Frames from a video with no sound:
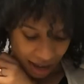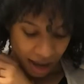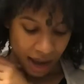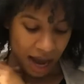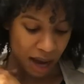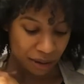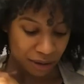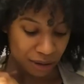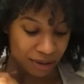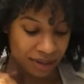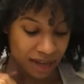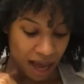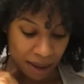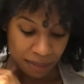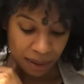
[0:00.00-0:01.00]
How do you
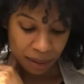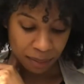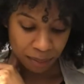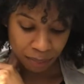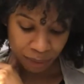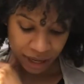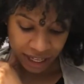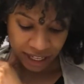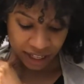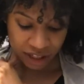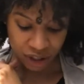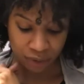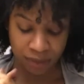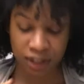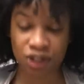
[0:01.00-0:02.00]
stop breakage
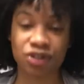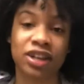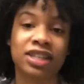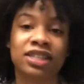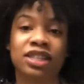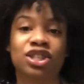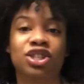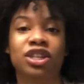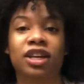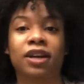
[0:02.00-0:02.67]
when transitioning?